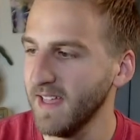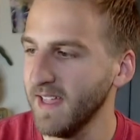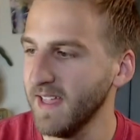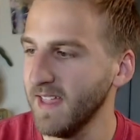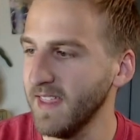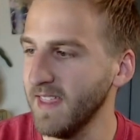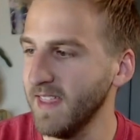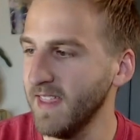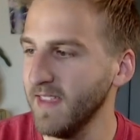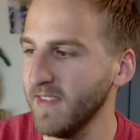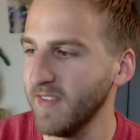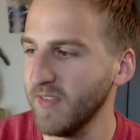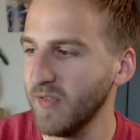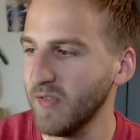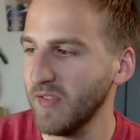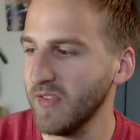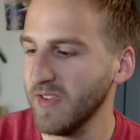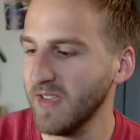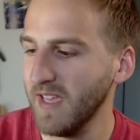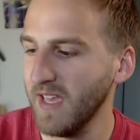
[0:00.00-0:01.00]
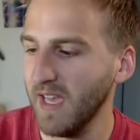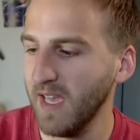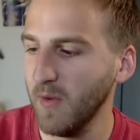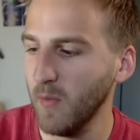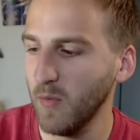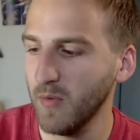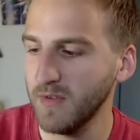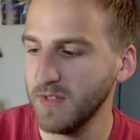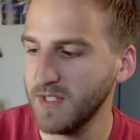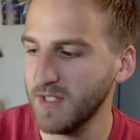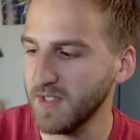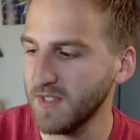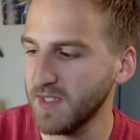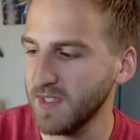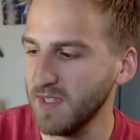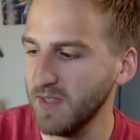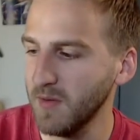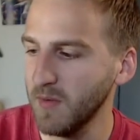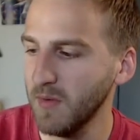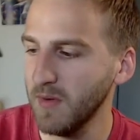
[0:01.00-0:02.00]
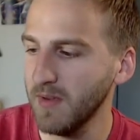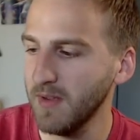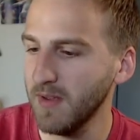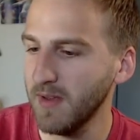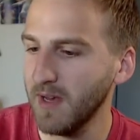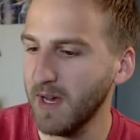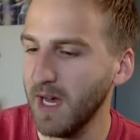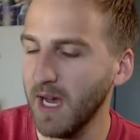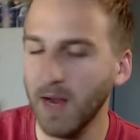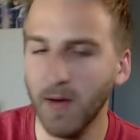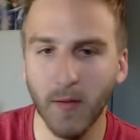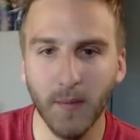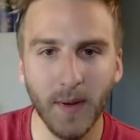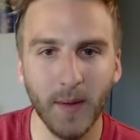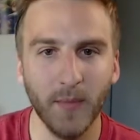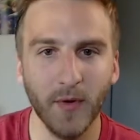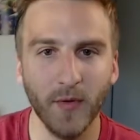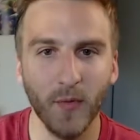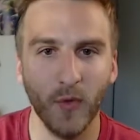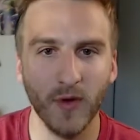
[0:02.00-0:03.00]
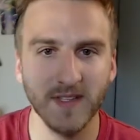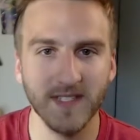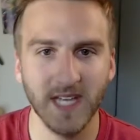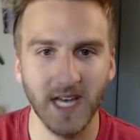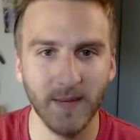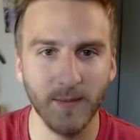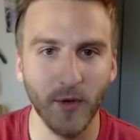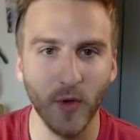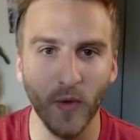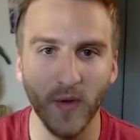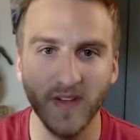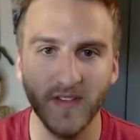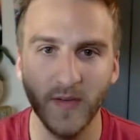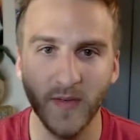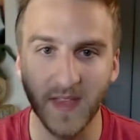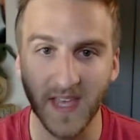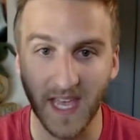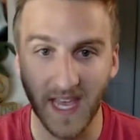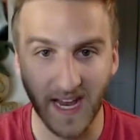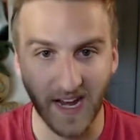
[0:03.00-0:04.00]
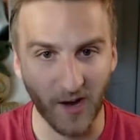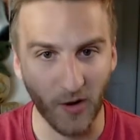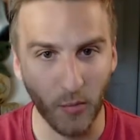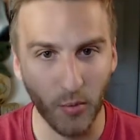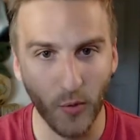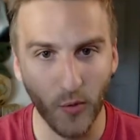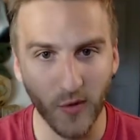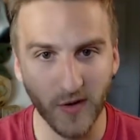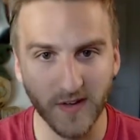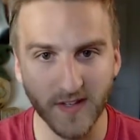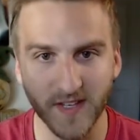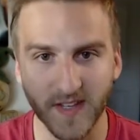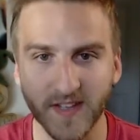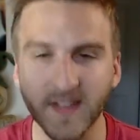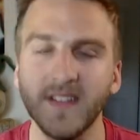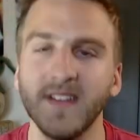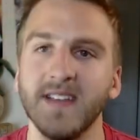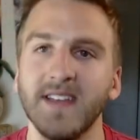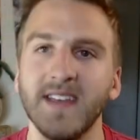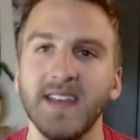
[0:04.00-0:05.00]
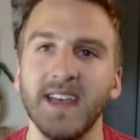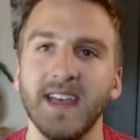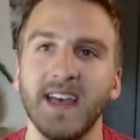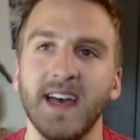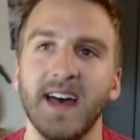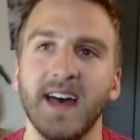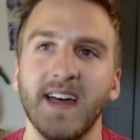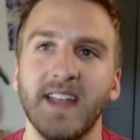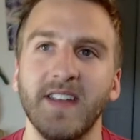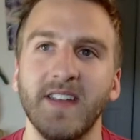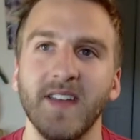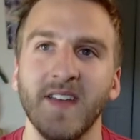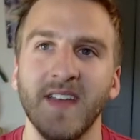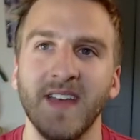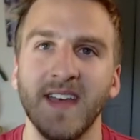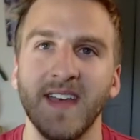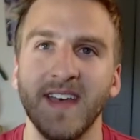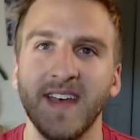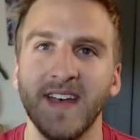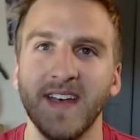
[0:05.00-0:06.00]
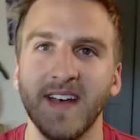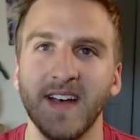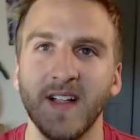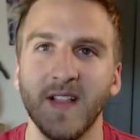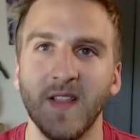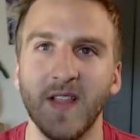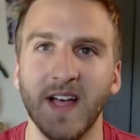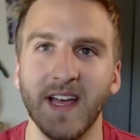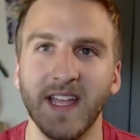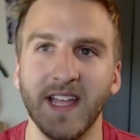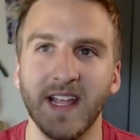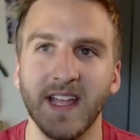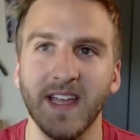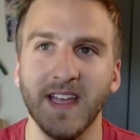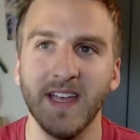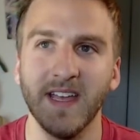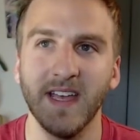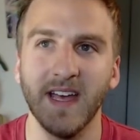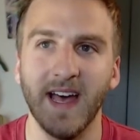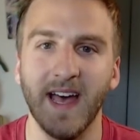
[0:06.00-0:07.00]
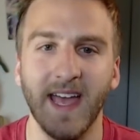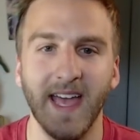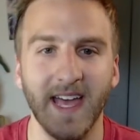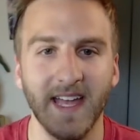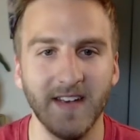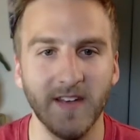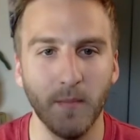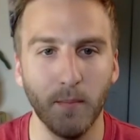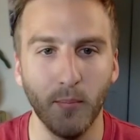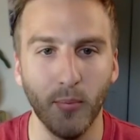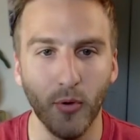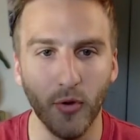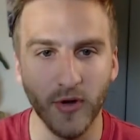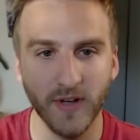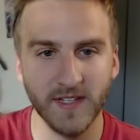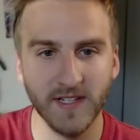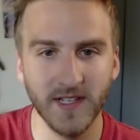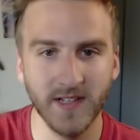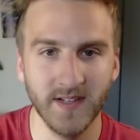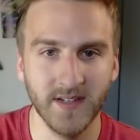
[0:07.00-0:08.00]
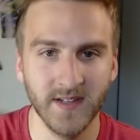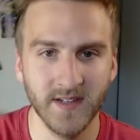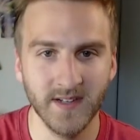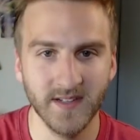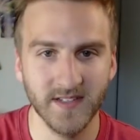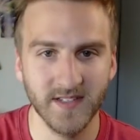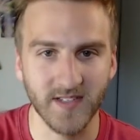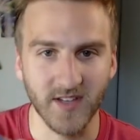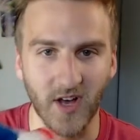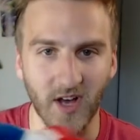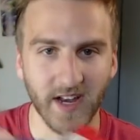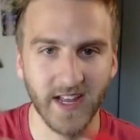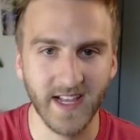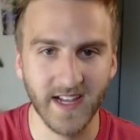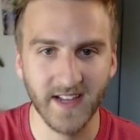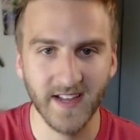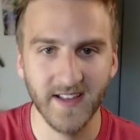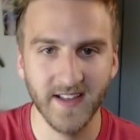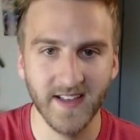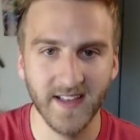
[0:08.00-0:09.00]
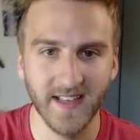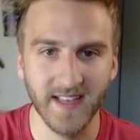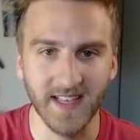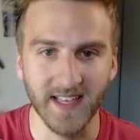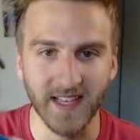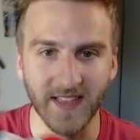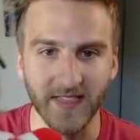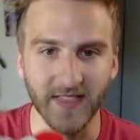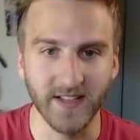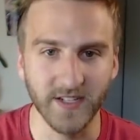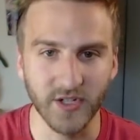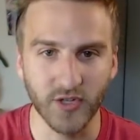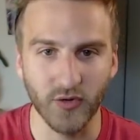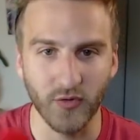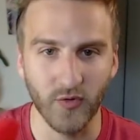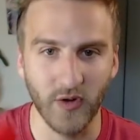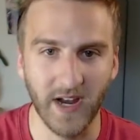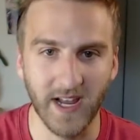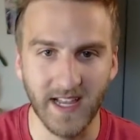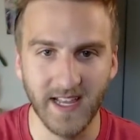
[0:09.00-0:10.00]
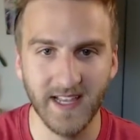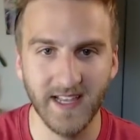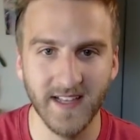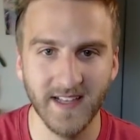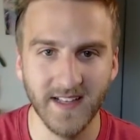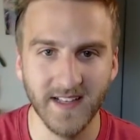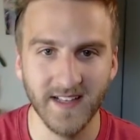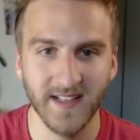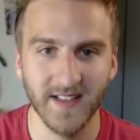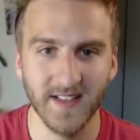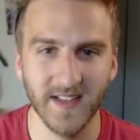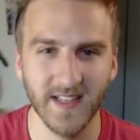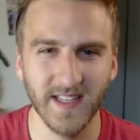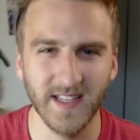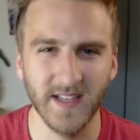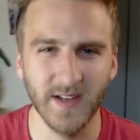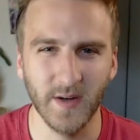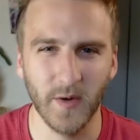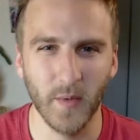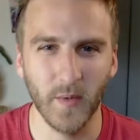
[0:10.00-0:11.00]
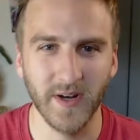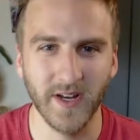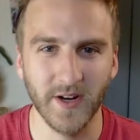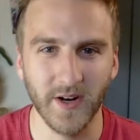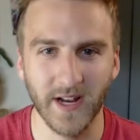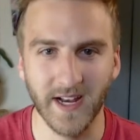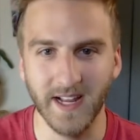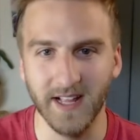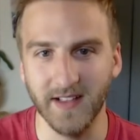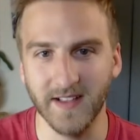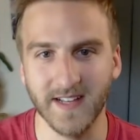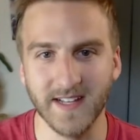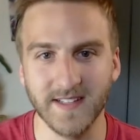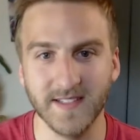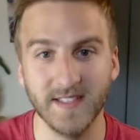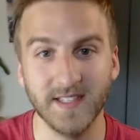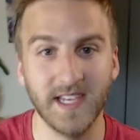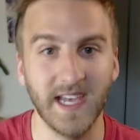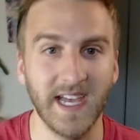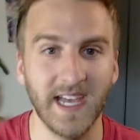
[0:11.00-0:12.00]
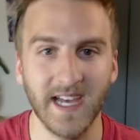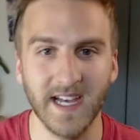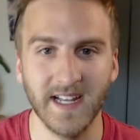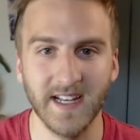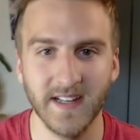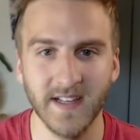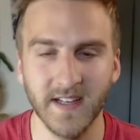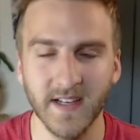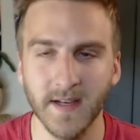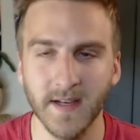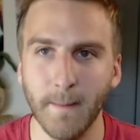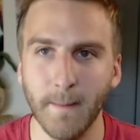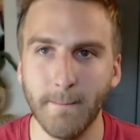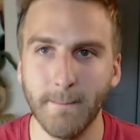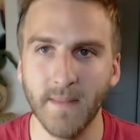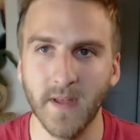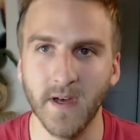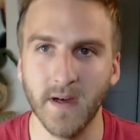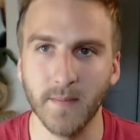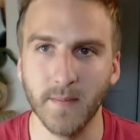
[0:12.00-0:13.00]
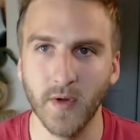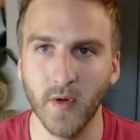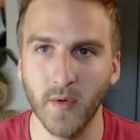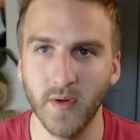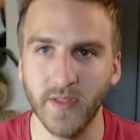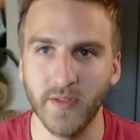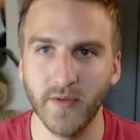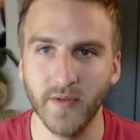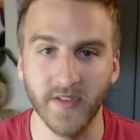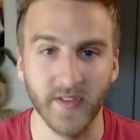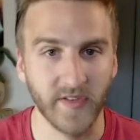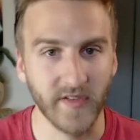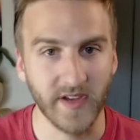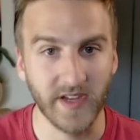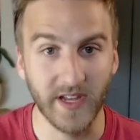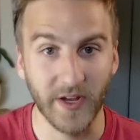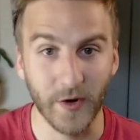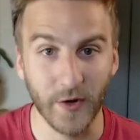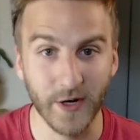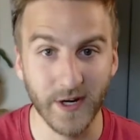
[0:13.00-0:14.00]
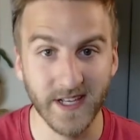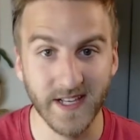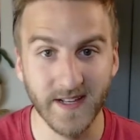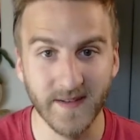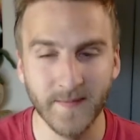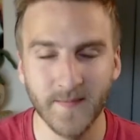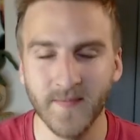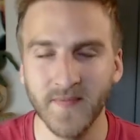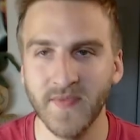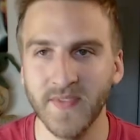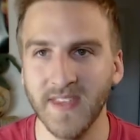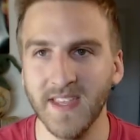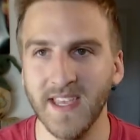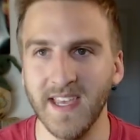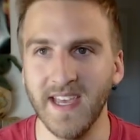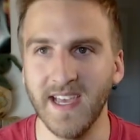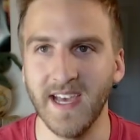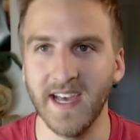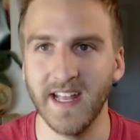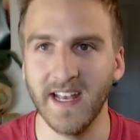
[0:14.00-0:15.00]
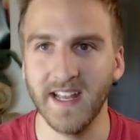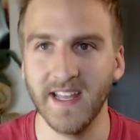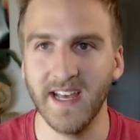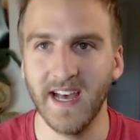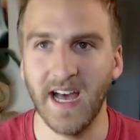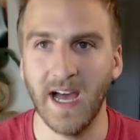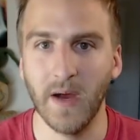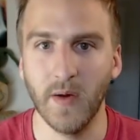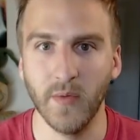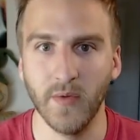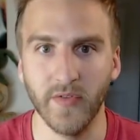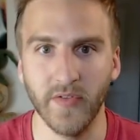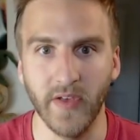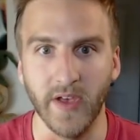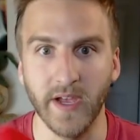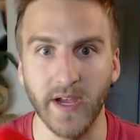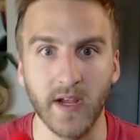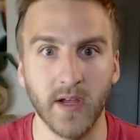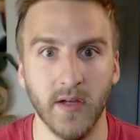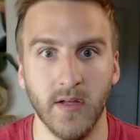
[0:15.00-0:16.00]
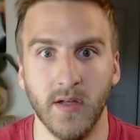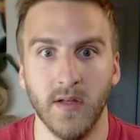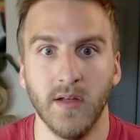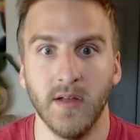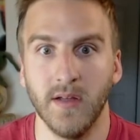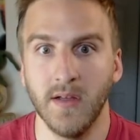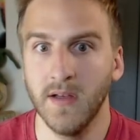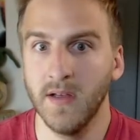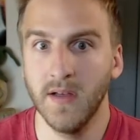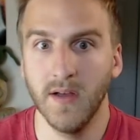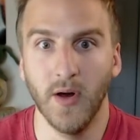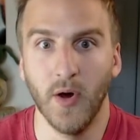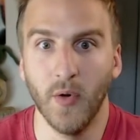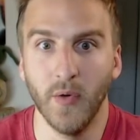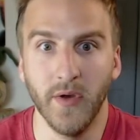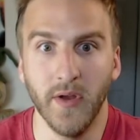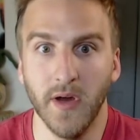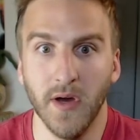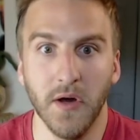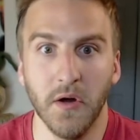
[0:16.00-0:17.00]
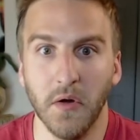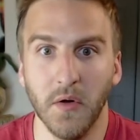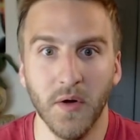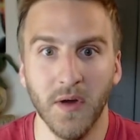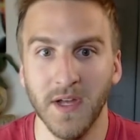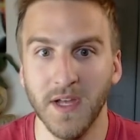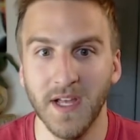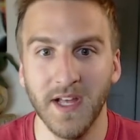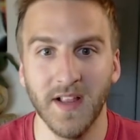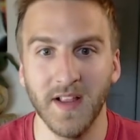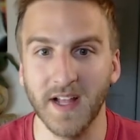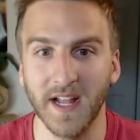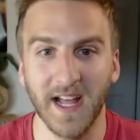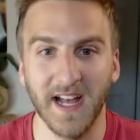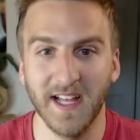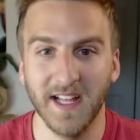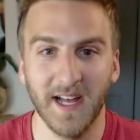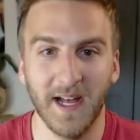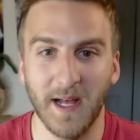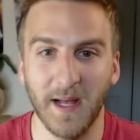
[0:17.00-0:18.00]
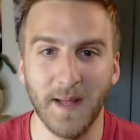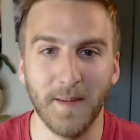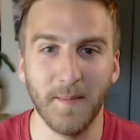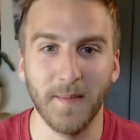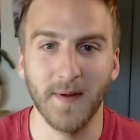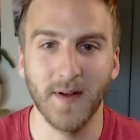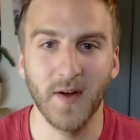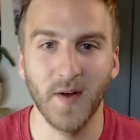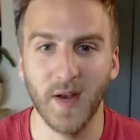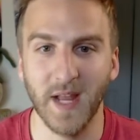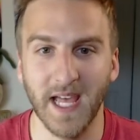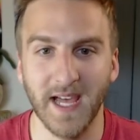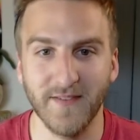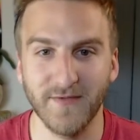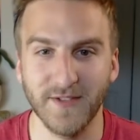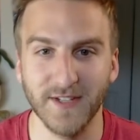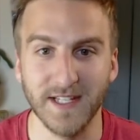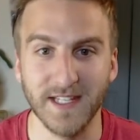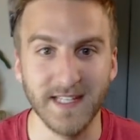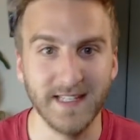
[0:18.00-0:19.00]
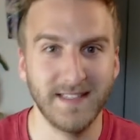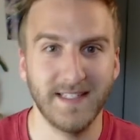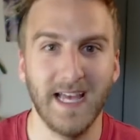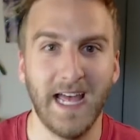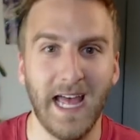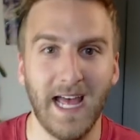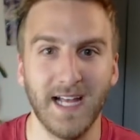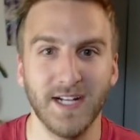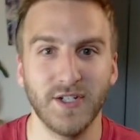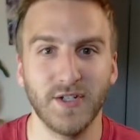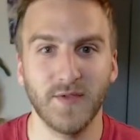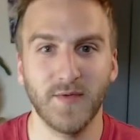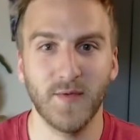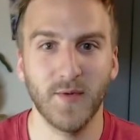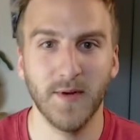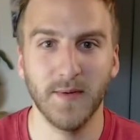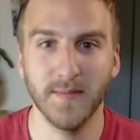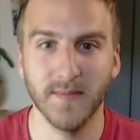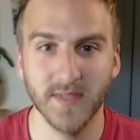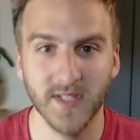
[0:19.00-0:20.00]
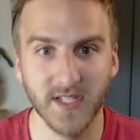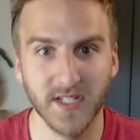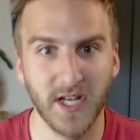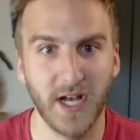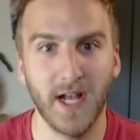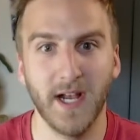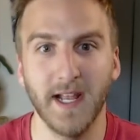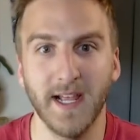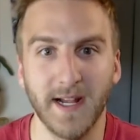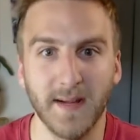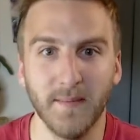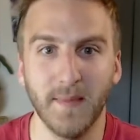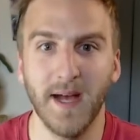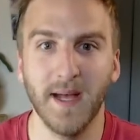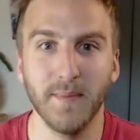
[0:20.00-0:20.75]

This guy just I remember one time going to the airport and like I had to put Sonic in the tray, like you know when you're getting like scanned, um, going through the security, and I was like, oh no, like I I'm going to have to detach from Sonic, my